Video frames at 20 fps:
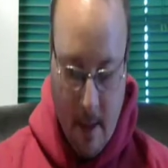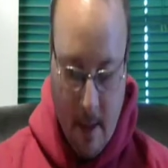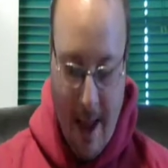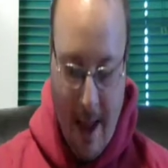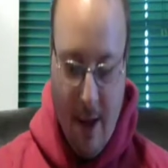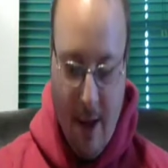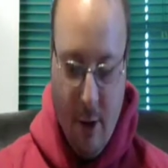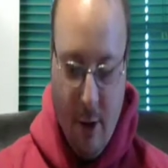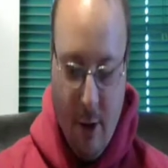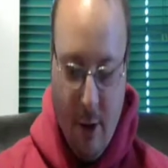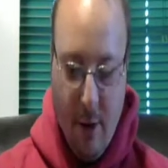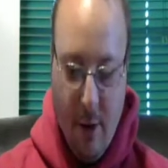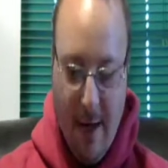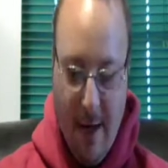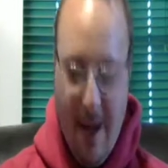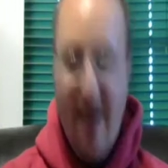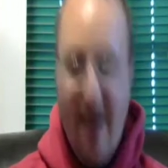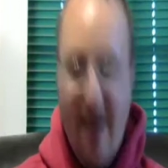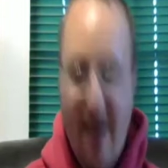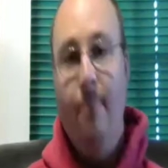and
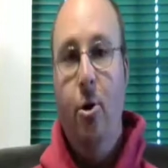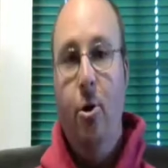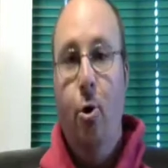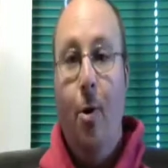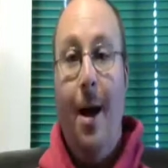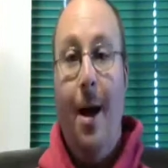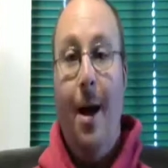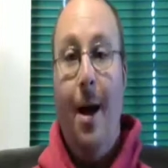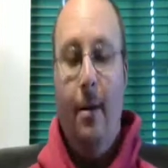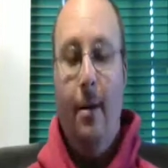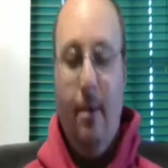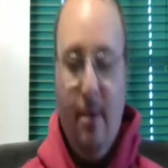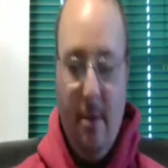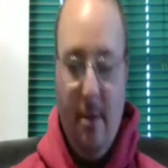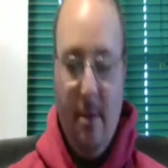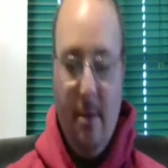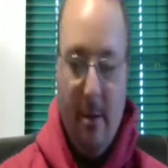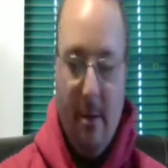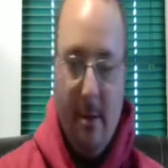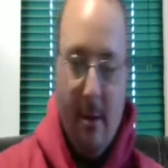Judy M. Duran.
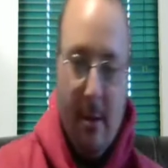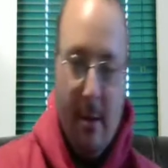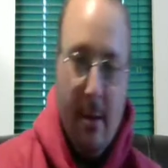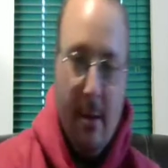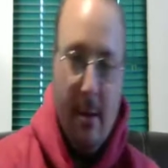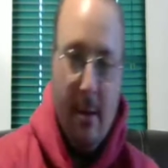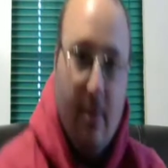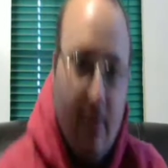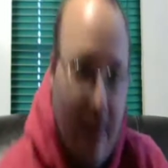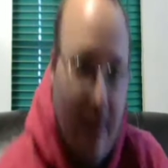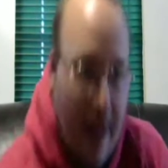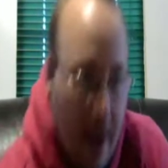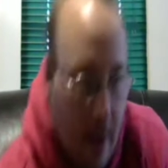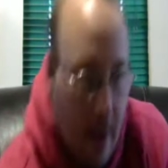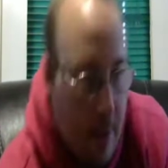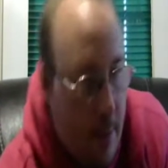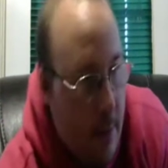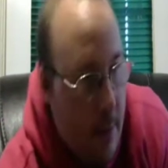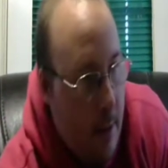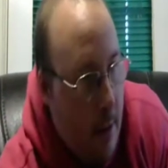
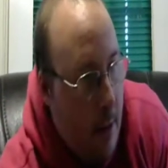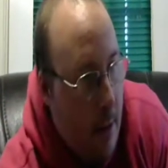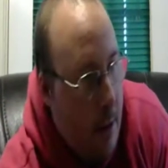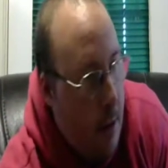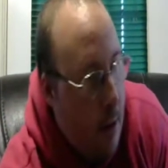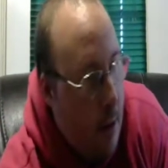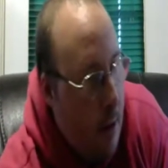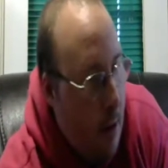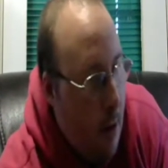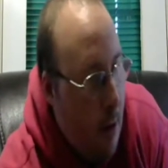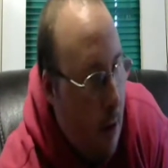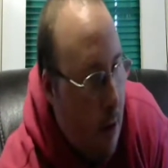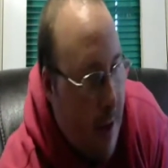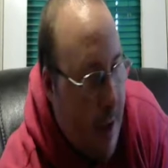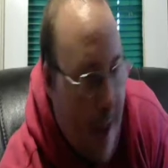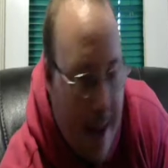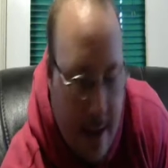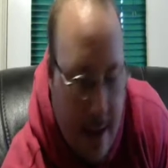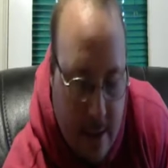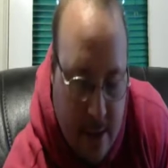Wow.
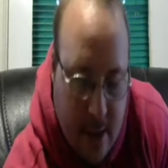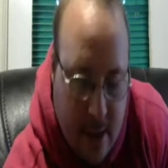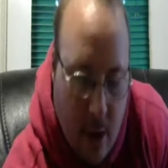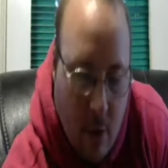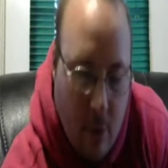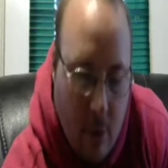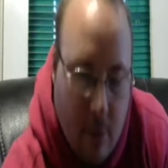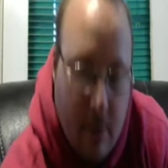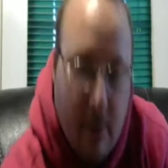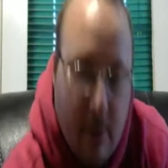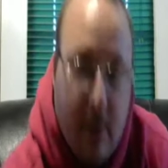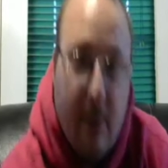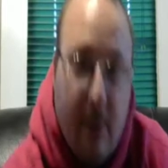Okay, so